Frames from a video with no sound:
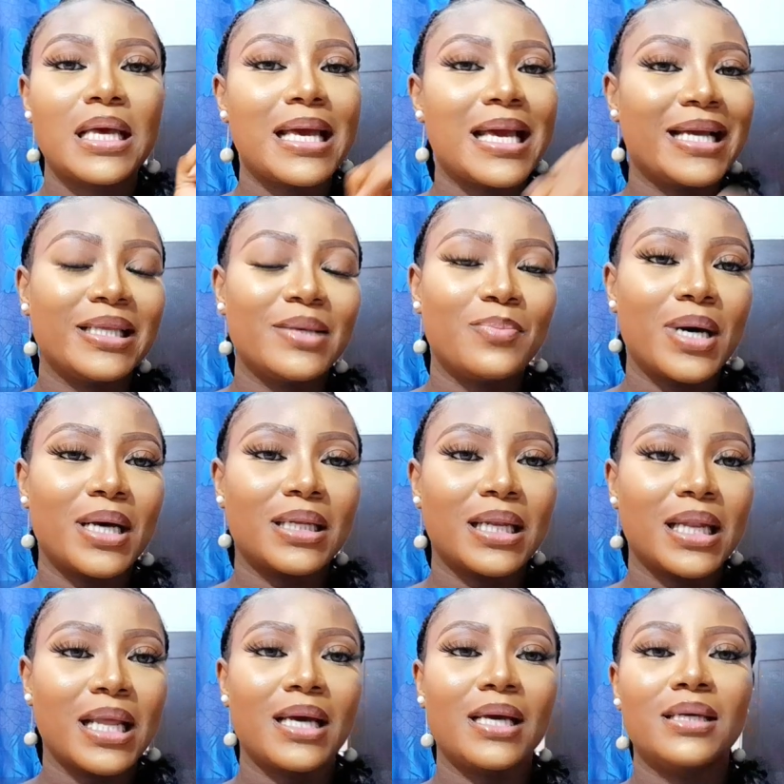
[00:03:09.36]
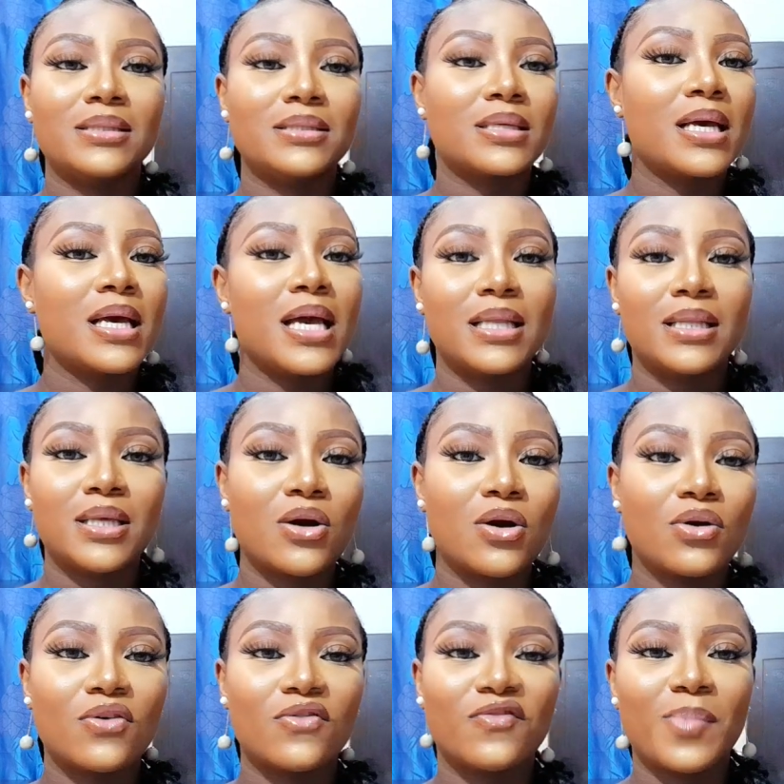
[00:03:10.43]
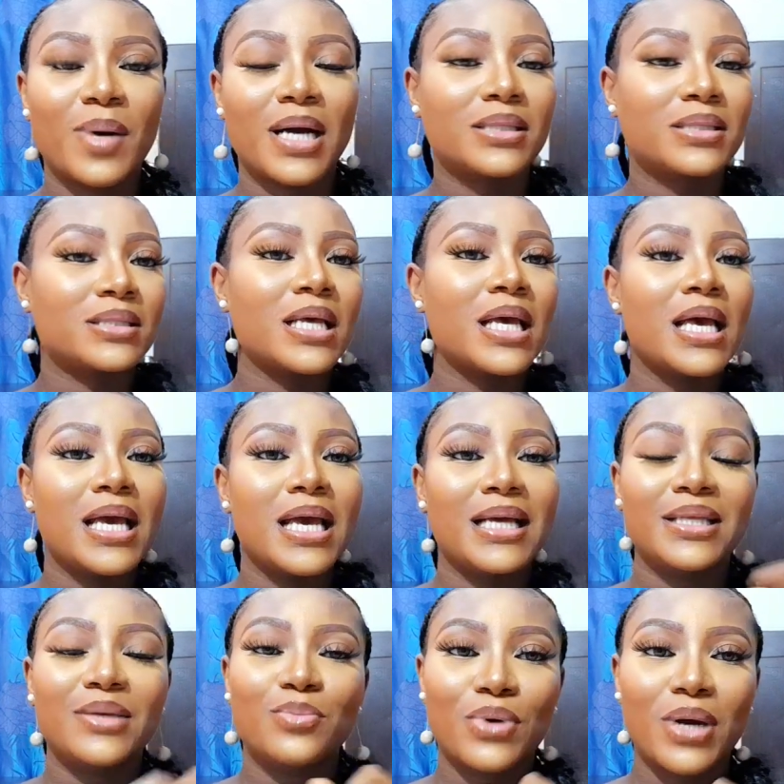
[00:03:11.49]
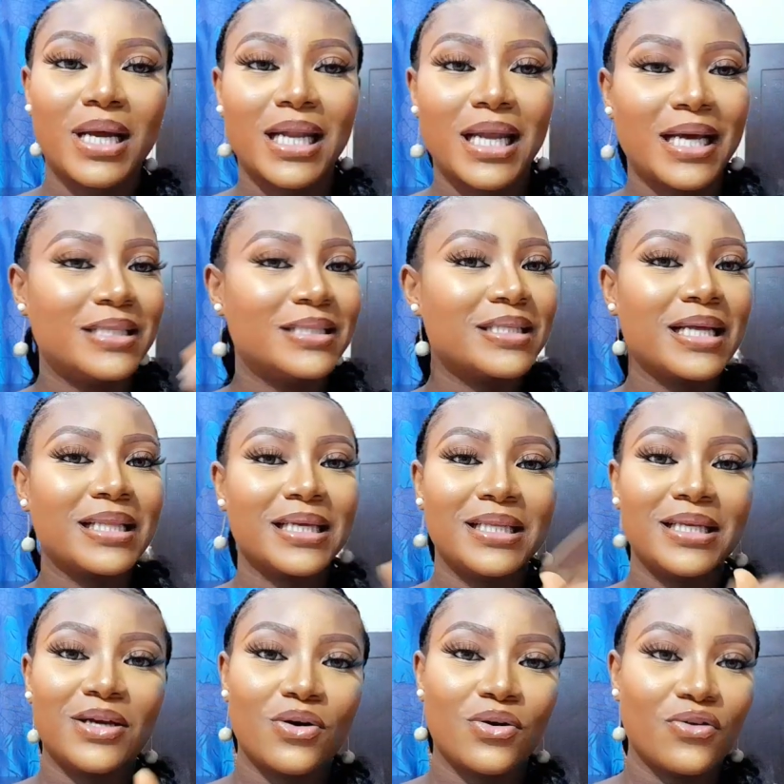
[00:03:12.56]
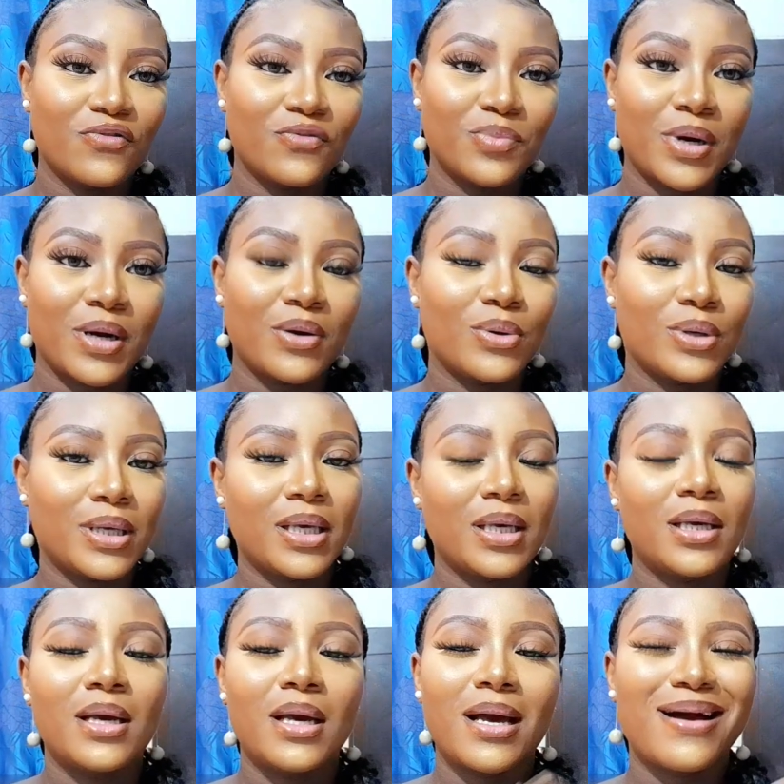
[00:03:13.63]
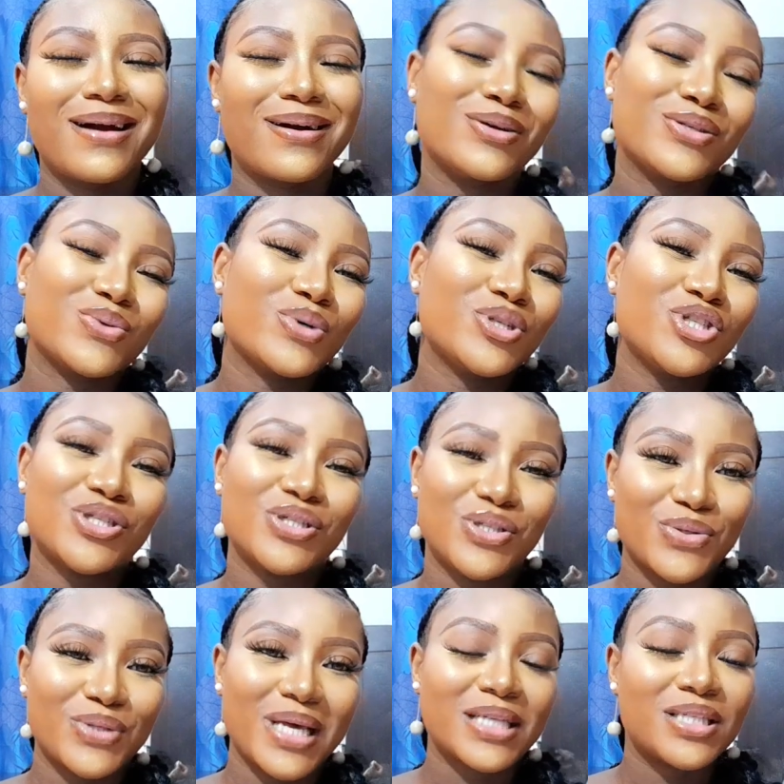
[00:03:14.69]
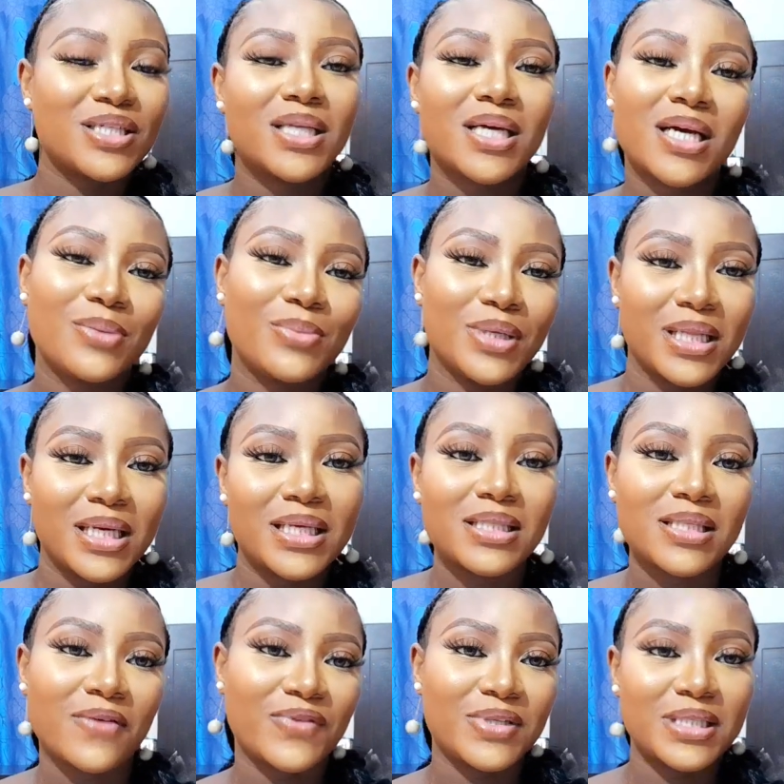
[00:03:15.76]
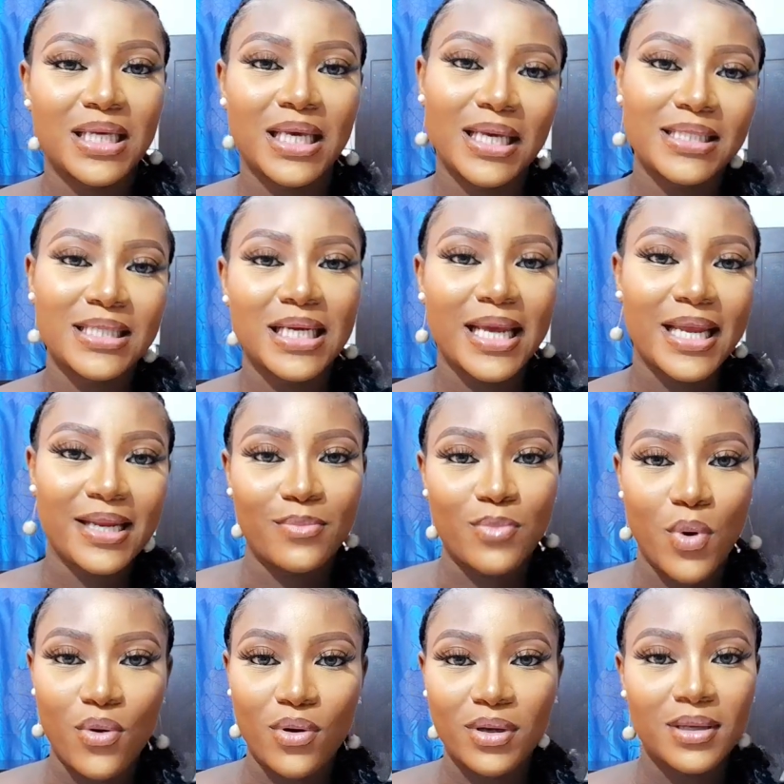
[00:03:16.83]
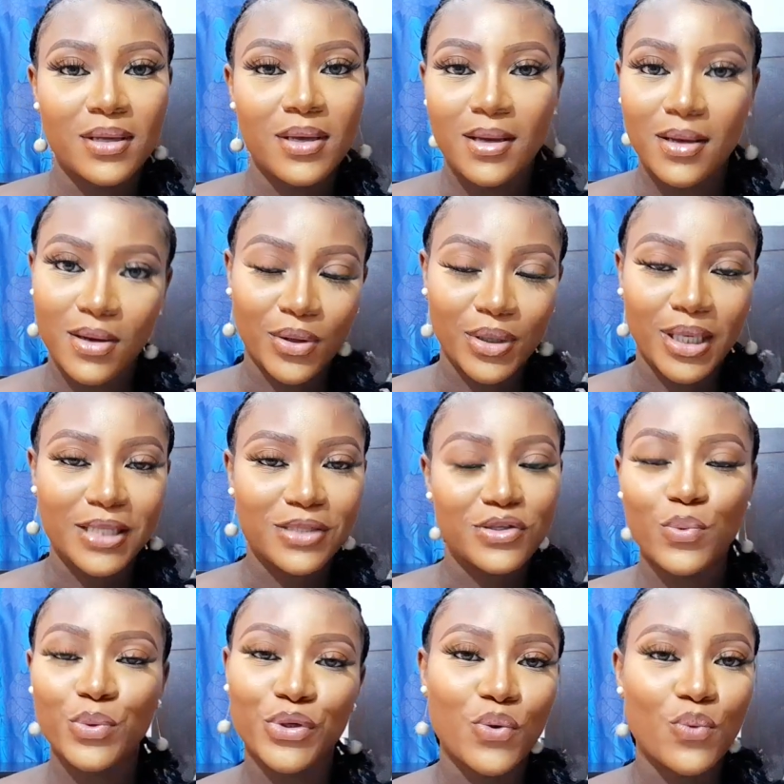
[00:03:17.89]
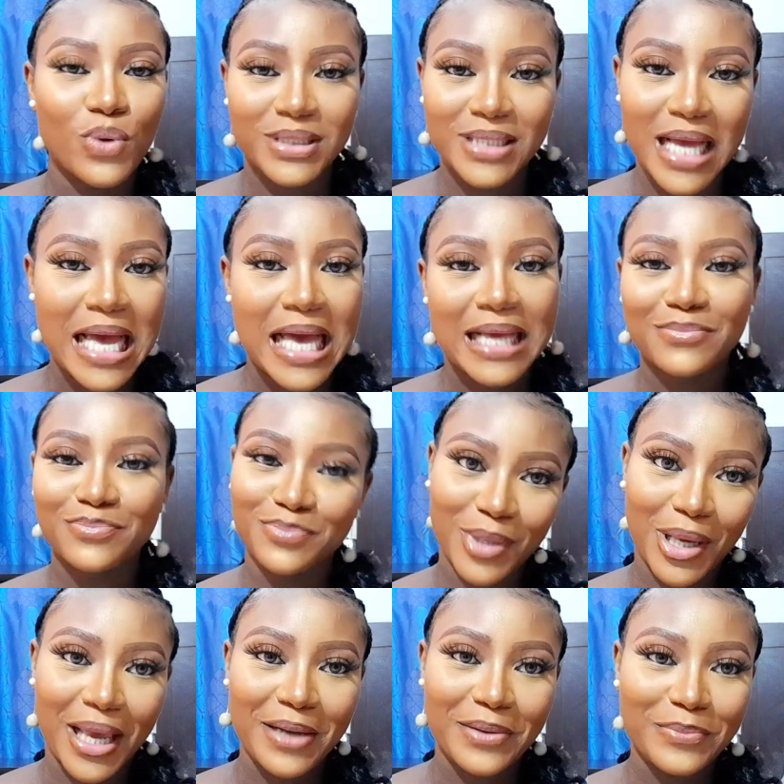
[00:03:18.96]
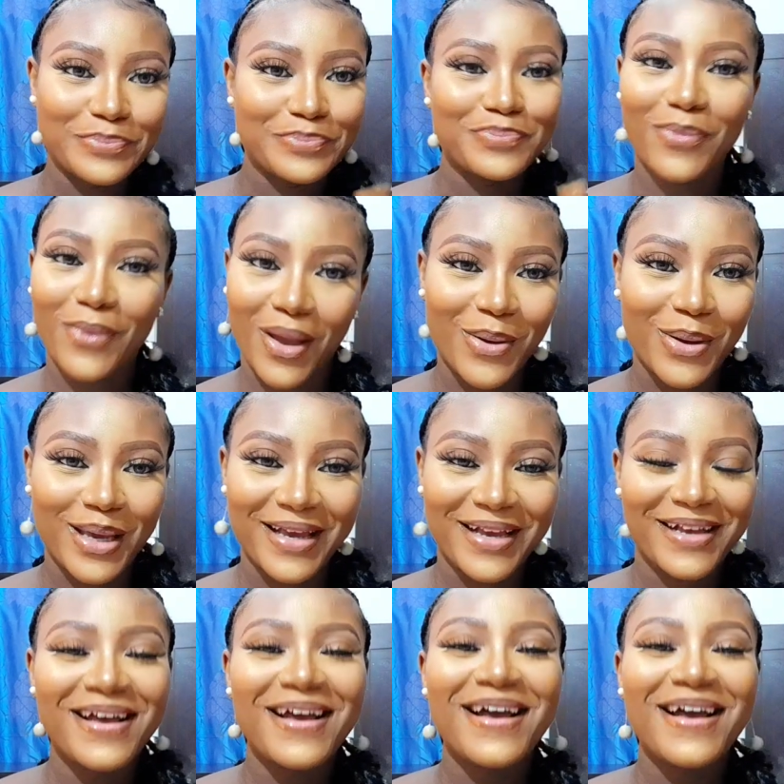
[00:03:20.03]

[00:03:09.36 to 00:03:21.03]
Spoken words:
any pant lines, any color pants, any bra lines, and any color of bra, okay? Because once you do that, you're not going to be looking sophisticated anymore, okay? So we don't want that, okay?